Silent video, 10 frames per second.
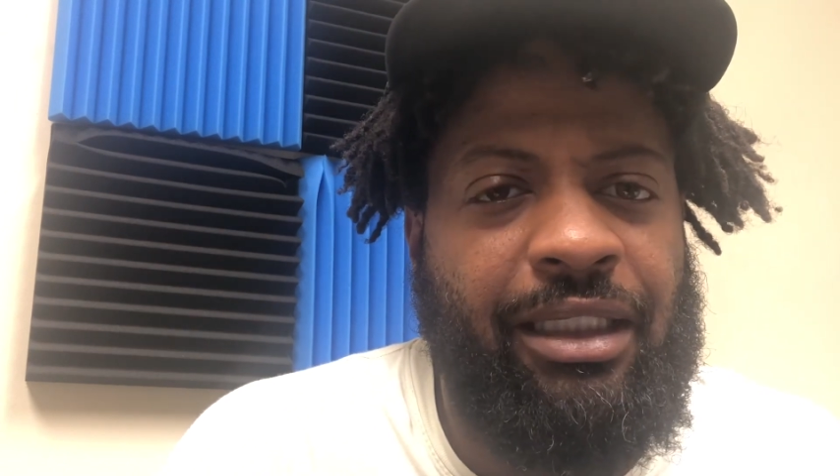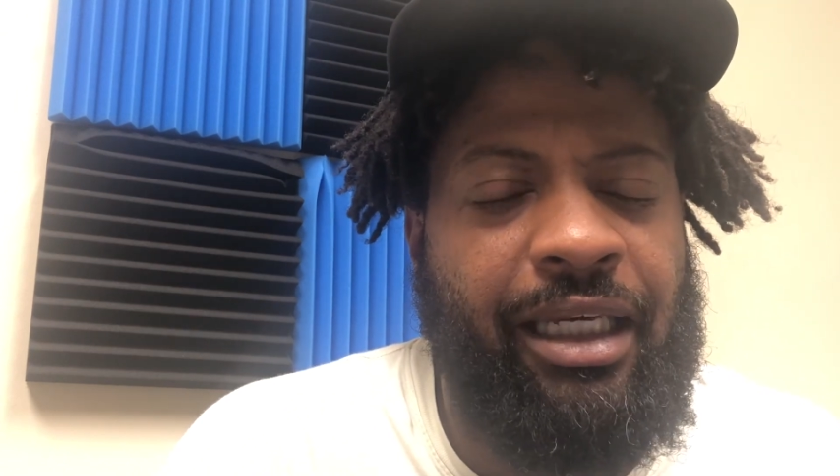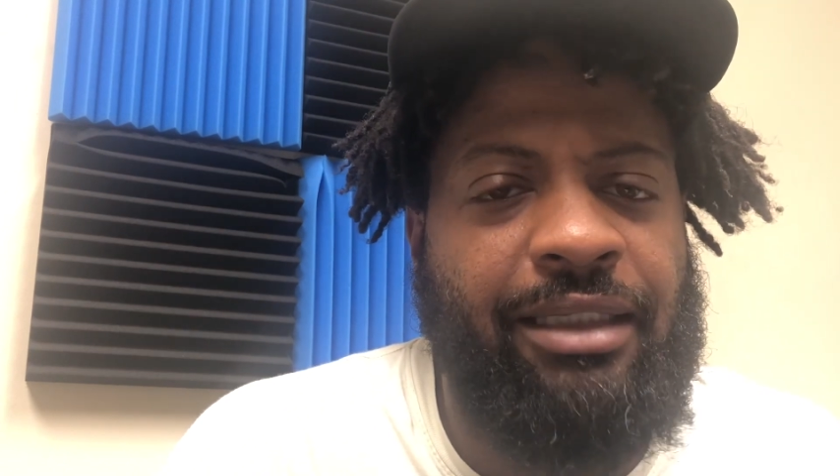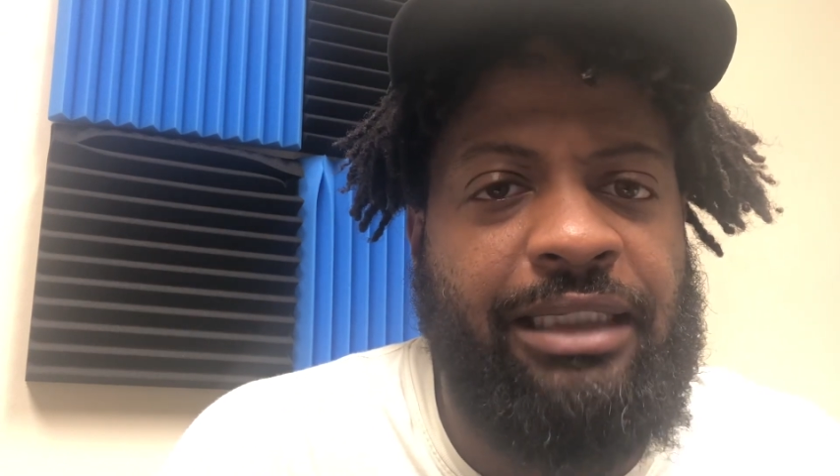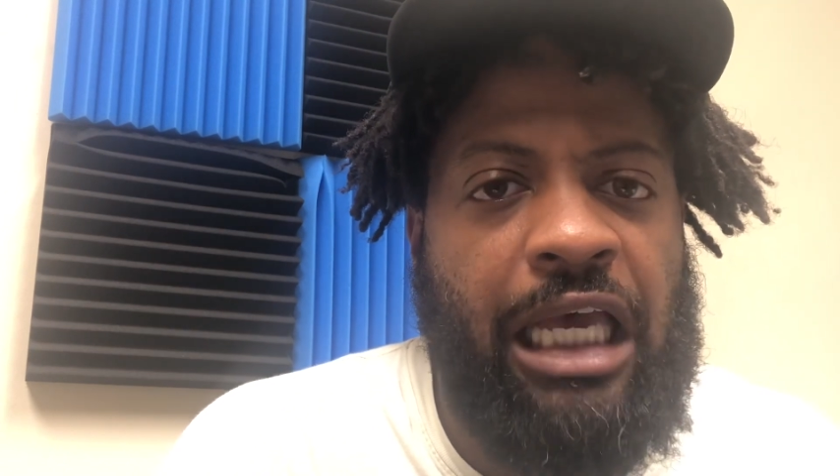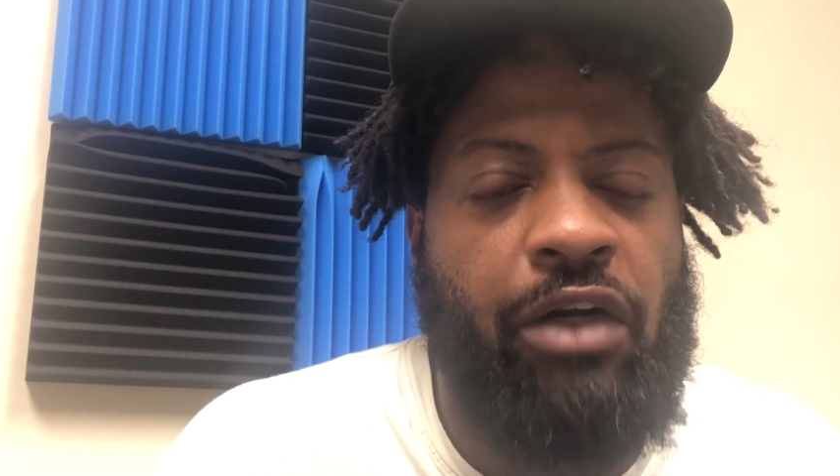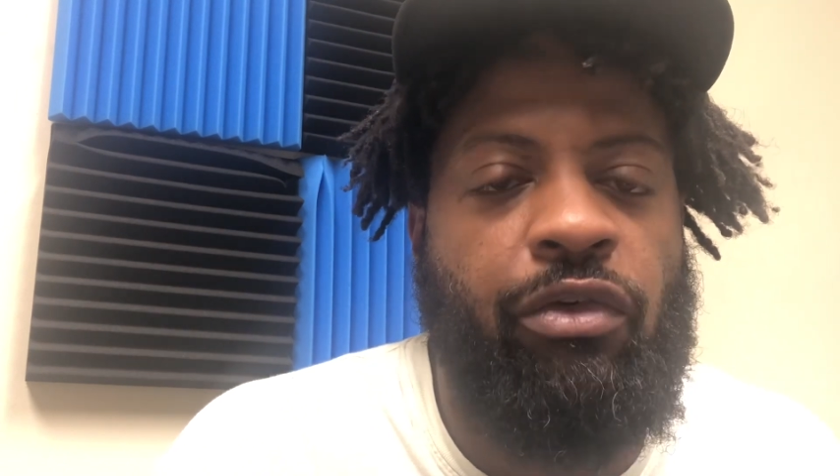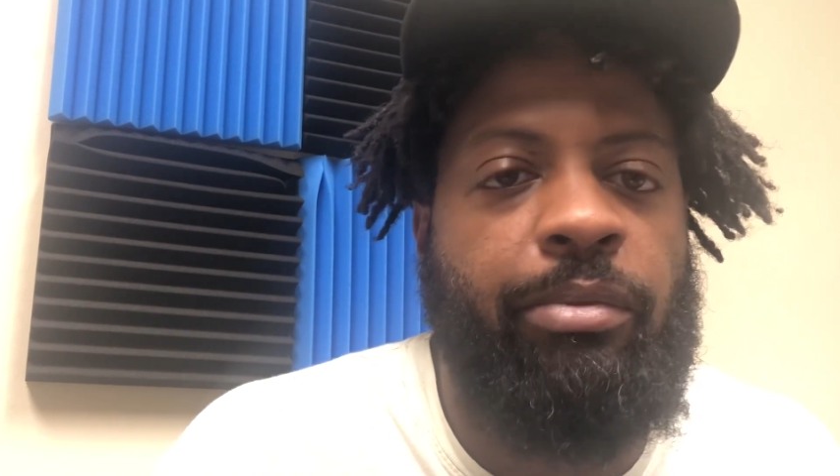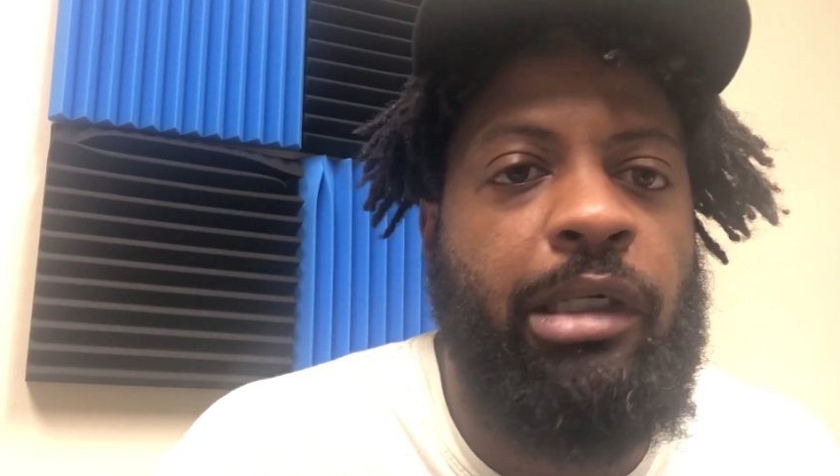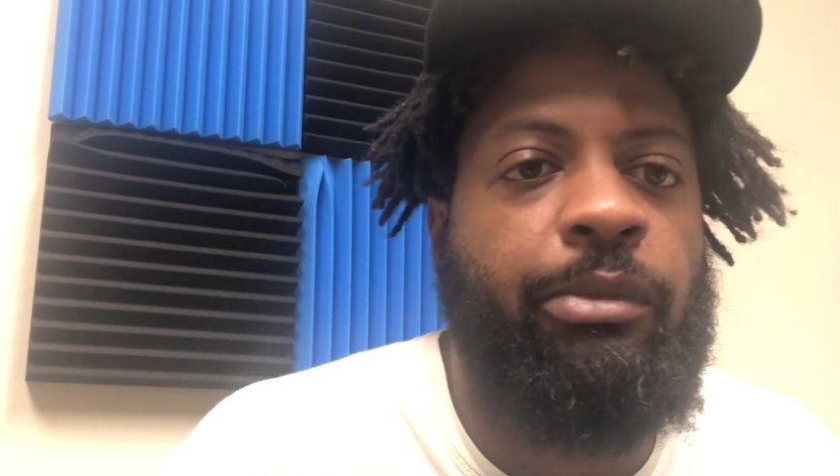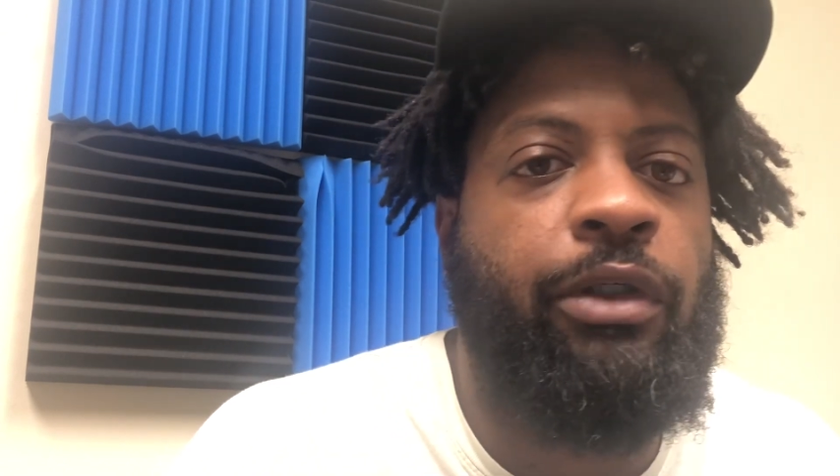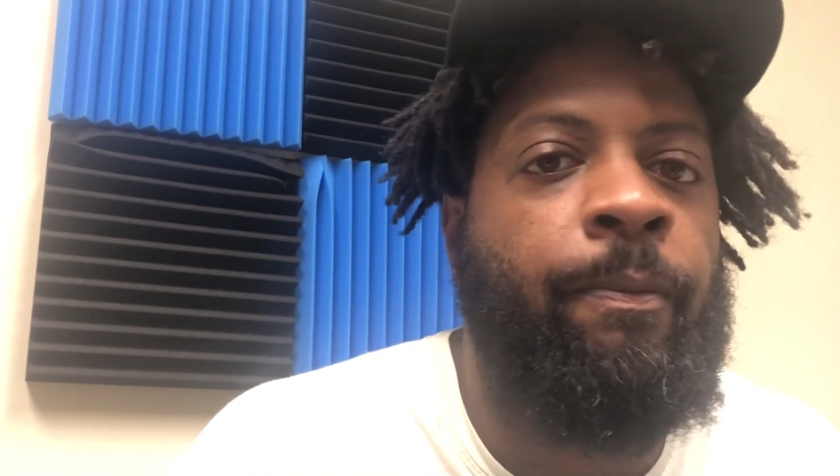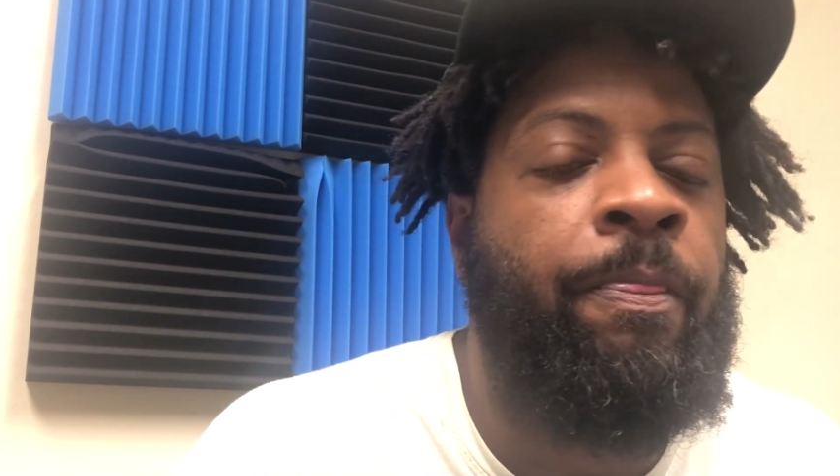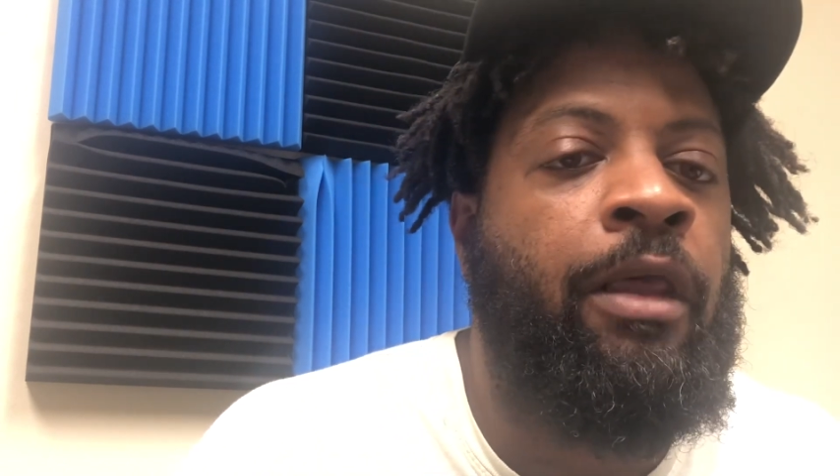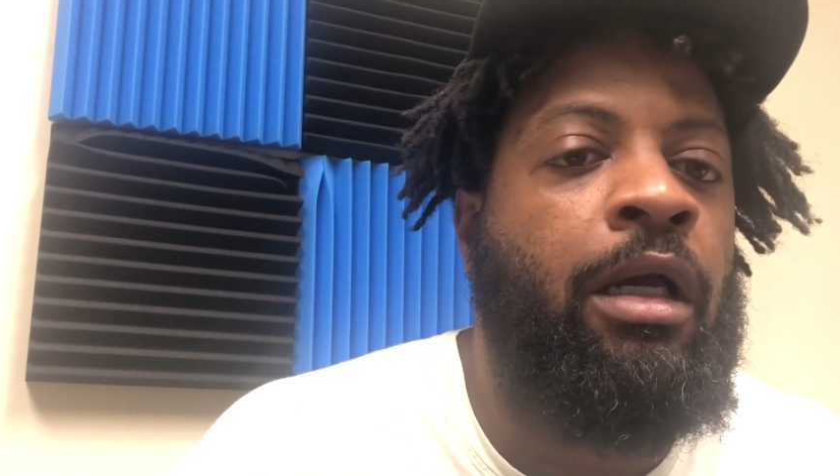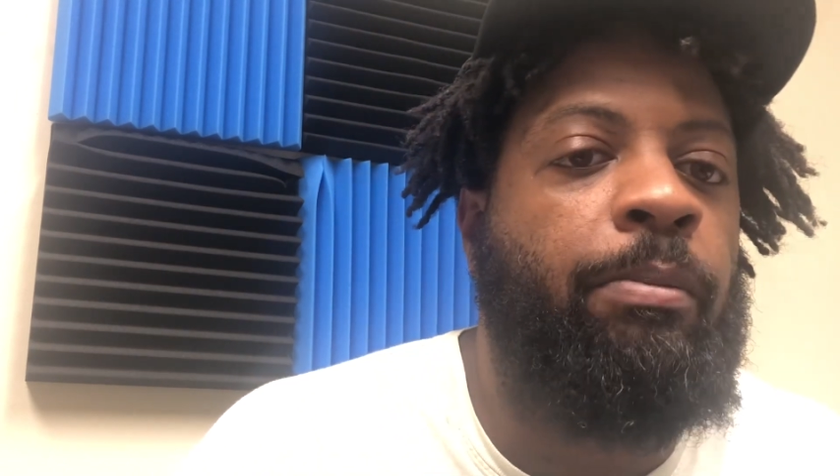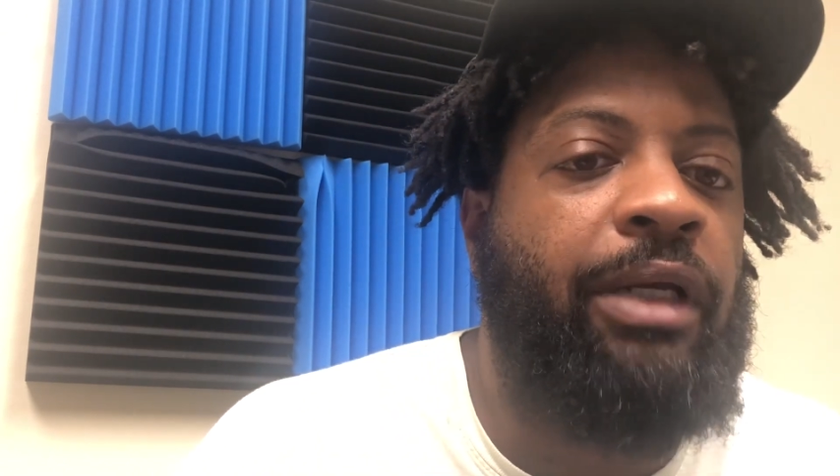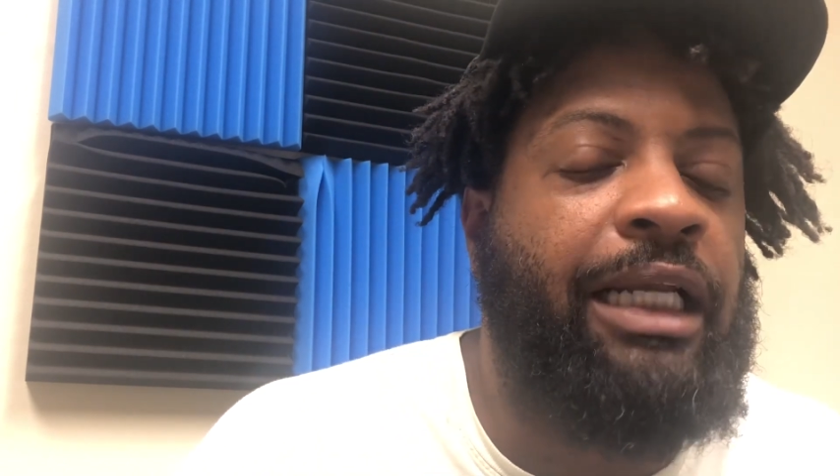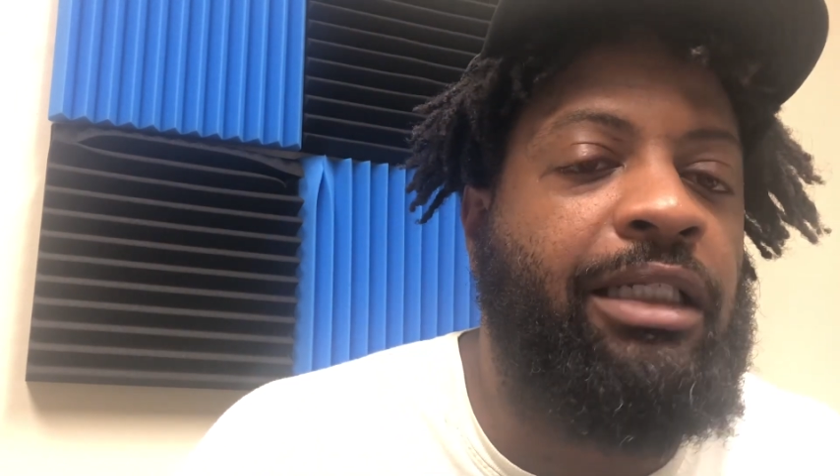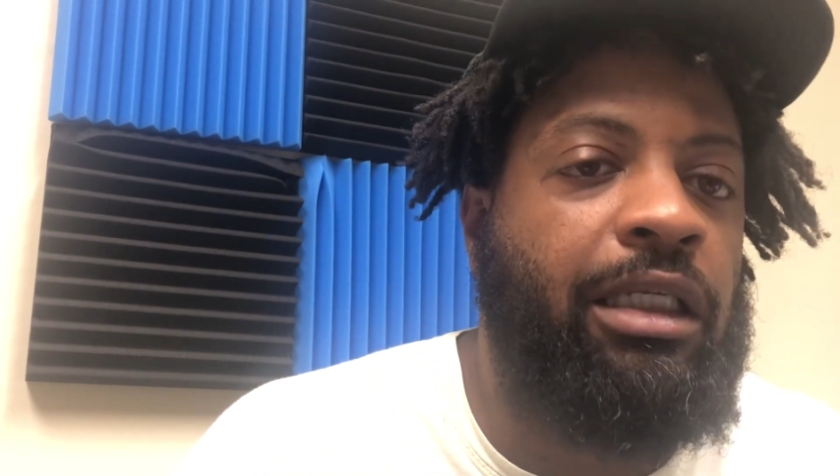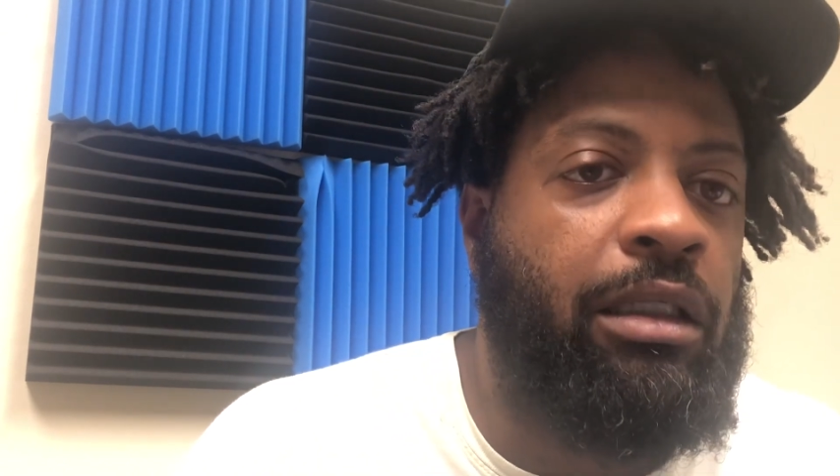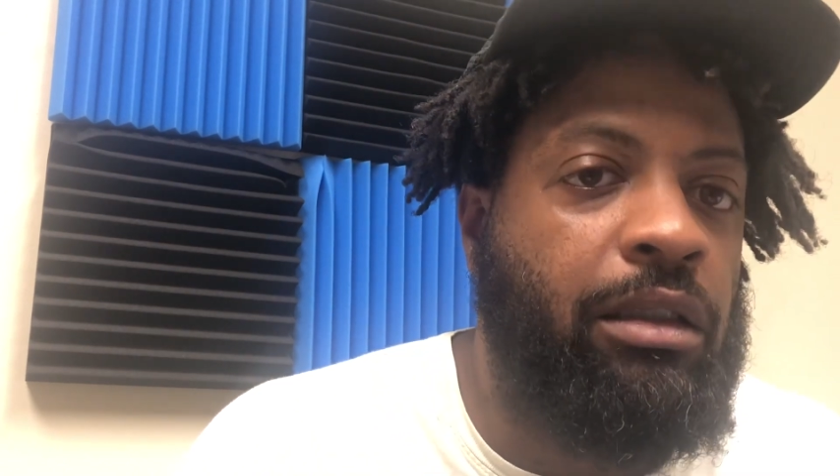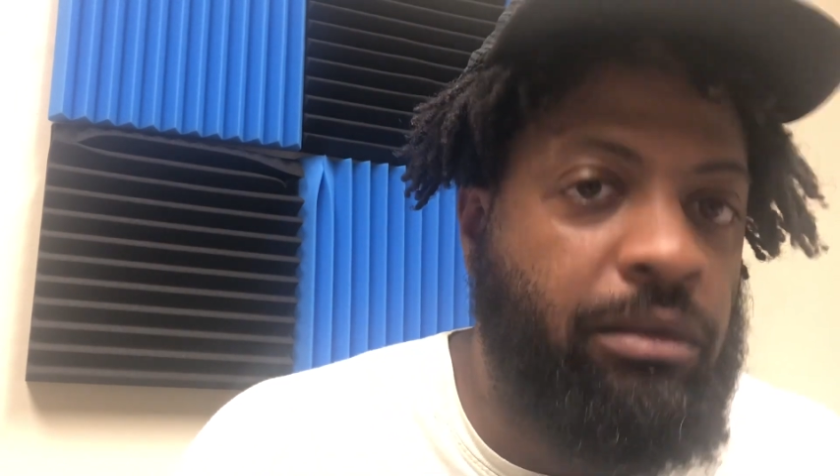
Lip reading: I can't exactly remember, but I did